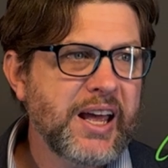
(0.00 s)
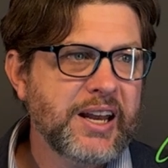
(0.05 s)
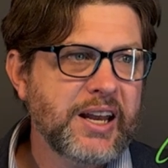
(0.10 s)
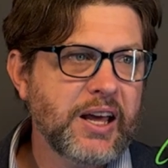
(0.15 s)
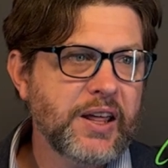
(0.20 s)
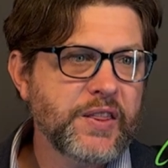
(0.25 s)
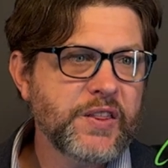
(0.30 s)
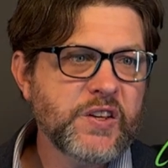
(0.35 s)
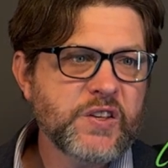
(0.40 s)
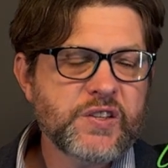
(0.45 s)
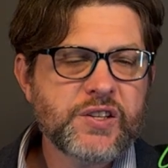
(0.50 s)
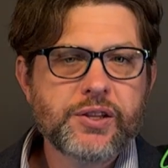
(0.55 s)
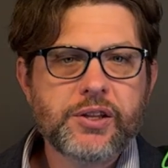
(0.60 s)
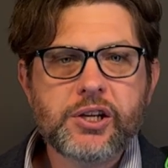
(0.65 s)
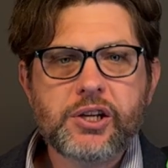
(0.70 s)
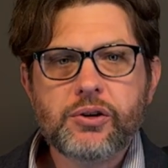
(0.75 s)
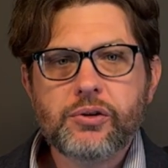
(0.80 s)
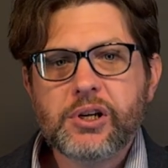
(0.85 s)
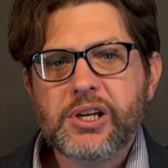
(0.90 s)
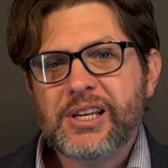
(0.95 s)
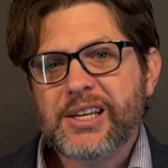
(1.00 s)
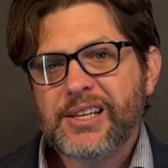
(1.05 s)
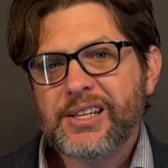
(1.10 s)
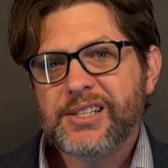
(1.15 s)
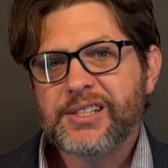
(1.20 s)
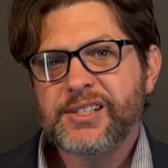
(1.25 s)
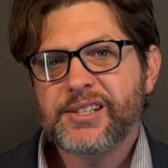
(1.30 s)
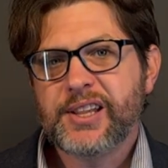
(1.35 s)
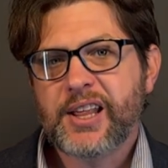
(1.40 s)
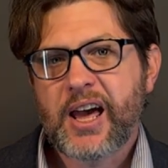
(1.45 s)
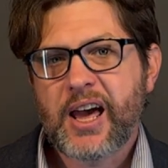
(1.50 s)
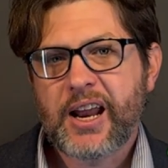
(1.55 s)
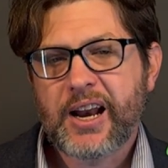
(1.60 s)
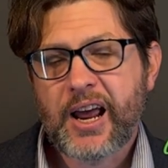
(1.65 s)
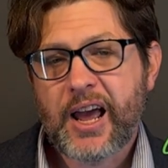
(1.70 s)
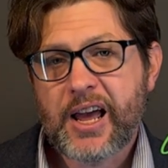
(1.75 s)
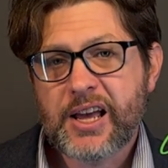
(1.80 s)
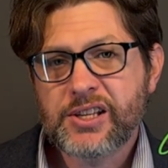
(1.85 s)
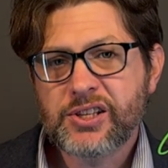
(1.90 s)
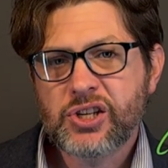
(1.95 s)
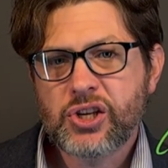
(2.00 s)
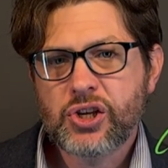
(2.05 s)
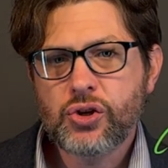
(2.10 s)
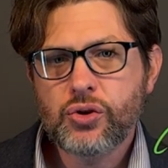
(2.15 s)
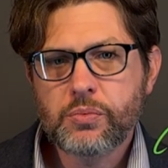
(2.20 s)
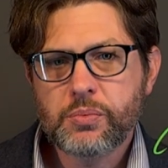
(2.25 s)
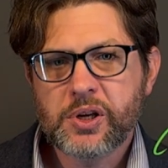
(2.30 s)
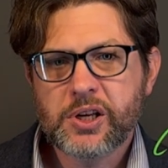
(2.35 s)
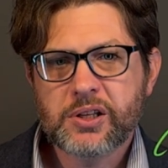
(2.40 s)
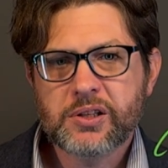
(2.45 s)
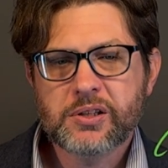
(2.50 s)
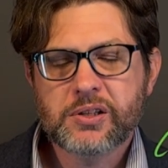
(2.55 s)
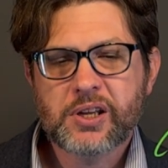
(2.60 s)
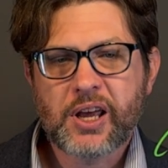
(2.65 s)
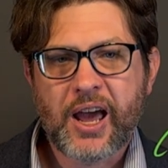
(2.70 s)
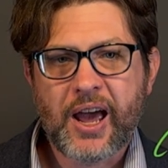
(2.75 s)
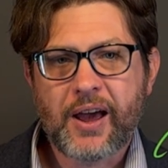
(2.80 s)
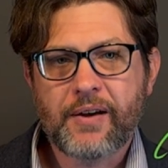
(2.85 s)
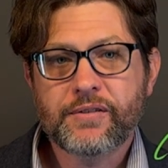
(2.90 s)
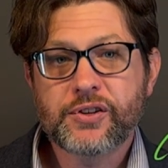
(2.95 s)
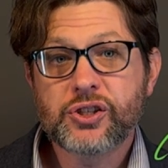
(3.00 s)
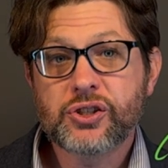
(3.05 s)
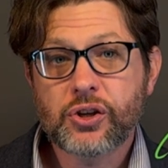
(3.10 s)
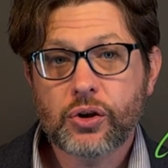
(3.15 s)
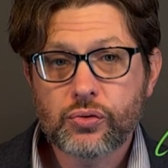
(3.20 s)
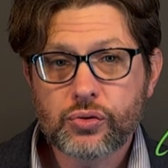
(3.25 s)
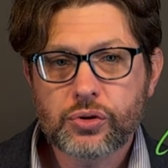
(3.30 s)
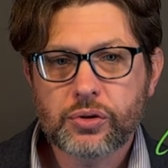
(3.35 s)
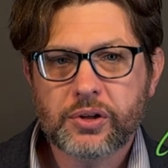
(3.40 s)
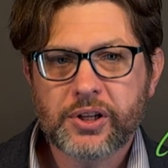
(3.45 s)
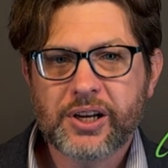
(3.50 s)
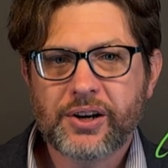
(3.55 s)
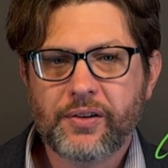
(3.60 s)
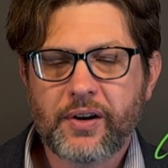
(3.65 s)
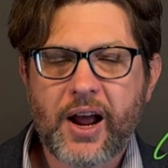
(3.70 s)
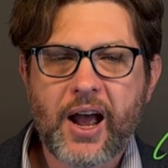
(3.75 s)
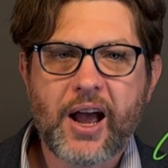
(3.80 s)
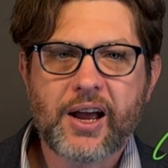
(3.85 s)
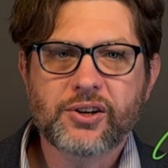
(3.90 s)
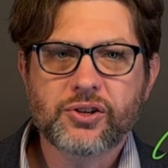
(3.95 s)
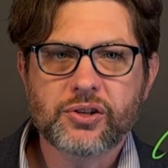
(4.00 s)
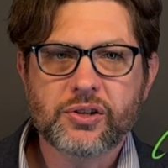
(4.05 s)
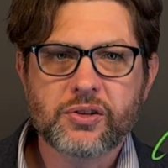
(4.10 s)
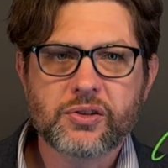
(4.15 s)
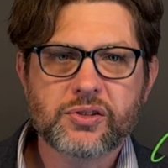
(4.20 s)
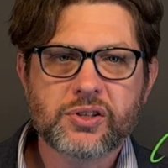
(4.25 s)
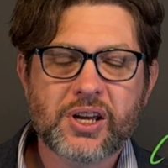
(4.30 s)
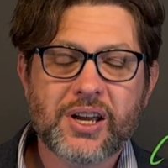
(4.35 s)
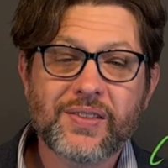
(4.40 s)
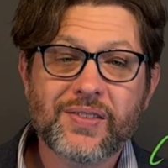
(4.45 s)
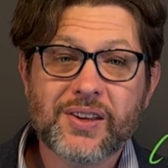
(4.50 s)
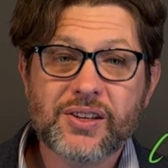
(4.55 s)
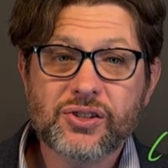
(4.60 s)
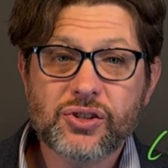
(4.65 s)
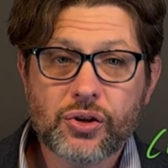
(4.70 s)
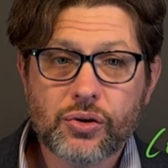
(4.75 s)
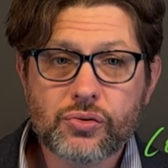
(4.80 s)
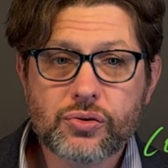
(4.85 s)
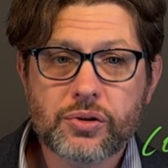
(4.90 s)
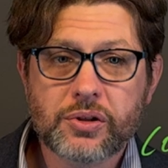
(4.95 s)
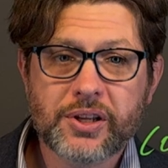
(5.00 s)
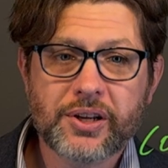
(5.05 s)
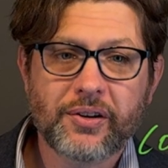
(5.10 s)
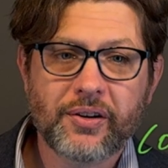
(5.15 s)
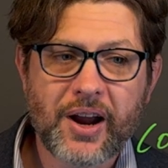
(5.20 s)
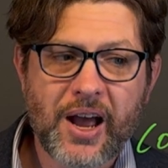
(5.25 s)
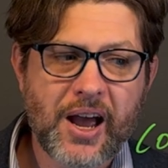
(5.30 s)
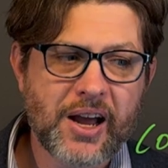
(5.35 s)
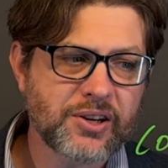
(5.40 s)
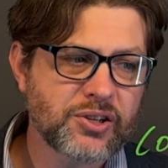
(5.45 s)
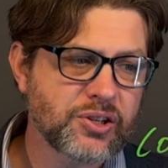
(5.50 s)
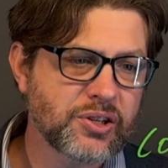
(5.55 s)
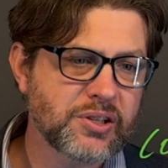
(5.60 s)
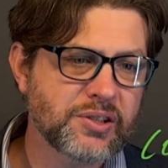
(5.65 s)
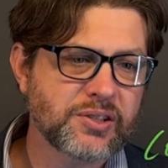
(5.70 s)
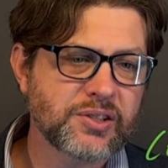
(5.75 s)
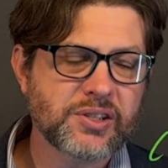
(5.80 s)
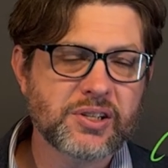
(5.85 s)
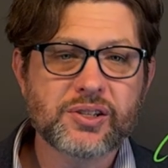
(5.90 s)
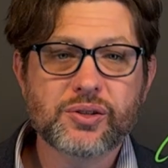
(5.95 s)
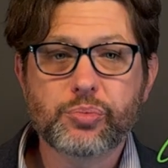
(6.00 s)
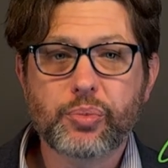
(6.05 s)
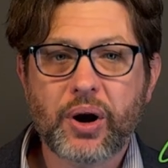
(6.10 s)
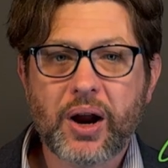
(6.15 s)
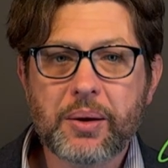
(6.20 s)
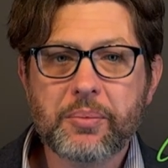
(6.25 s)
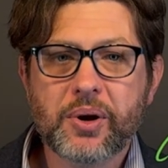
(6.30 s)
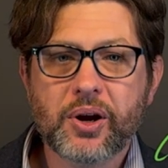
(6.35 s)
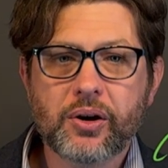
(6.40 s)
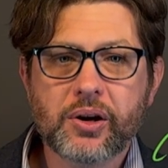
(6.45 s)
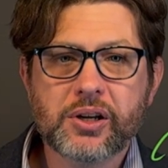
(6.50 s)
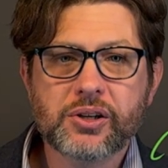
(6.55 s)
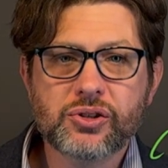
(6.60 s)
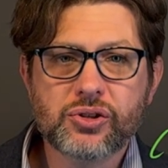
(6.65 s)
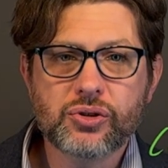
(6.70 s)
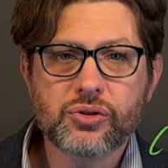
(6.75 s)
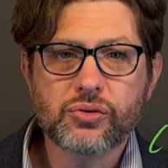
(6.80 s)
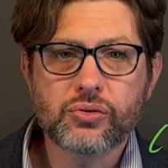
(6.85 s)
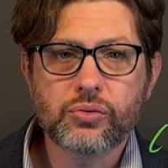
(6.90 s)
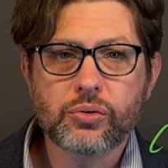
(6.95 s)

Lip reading: this theory is that as humans have social interactions, and that social interactions is primary to